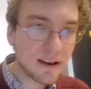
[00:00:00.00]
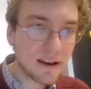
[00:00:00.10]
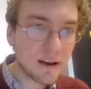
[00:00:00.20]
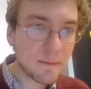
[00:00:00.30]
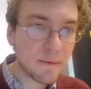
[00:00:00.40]

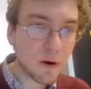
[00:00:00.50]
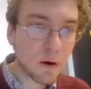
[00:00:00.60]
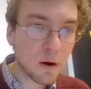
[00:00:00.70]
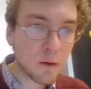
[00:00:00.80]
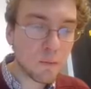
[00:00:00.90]

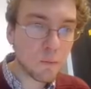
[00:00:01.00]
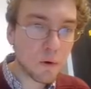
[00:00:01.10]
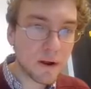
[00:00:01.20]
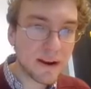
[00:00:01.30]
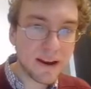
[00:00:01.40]

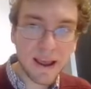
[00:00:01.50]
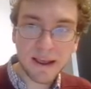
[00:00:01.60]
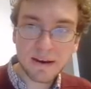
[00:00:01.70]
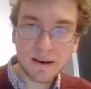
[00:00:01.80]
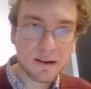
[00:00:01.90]
R1 at
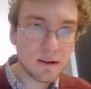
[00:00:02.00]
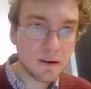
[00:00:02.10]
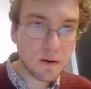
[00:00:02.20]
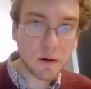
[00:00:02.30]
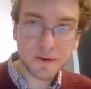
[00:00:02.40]
n,
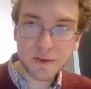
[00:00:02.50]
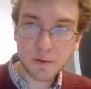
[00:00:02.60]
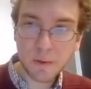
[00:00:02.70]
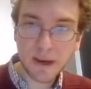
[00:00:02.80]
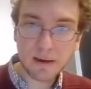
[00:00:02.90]

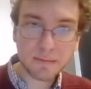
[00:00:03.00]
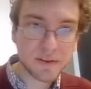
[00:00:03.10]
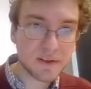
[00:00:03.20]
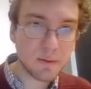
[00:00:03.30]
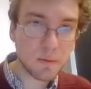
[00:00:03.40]
R2 at n
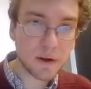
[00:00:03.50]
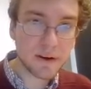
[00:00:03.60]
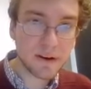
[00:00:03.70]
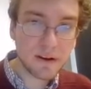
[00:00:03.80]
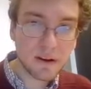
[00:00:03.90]
plus
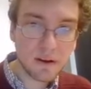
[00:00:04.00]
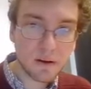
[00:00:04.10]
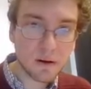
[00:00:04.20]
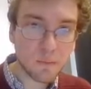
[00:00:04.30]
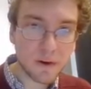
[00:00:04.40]
E1,
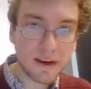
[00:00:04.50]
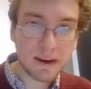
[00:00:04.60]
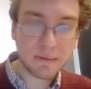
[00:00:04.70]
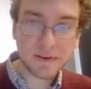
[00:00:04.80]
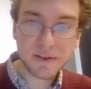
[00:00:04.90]
R1 at
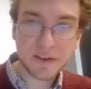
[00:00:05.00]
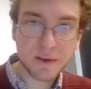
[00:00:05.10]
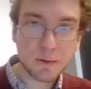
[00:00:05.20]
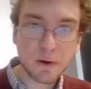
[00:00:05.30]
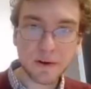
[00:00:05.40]
n plus
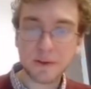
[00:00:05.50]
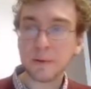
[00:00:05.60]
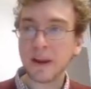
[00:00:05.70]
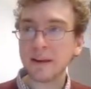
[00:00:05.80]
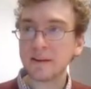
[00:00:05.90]
E2,
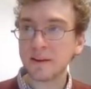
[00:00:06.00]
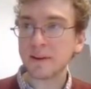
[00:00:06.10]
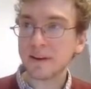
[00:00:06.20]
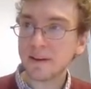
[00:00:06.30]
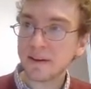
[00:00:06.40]
R2 at n.
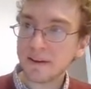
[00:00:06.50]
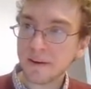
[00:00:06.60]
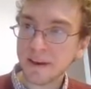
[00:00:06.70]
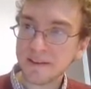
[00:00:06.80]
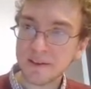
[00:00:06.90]
Good, good.
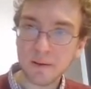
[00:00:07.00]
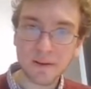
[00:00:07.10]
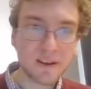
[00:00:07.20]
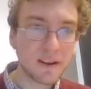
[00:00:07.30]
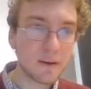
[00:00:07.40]
Okay, so
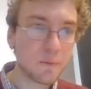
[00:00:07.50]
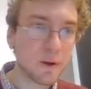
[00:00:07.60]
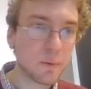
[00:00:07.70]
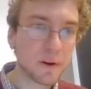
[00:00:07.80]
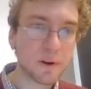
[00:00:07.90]
we were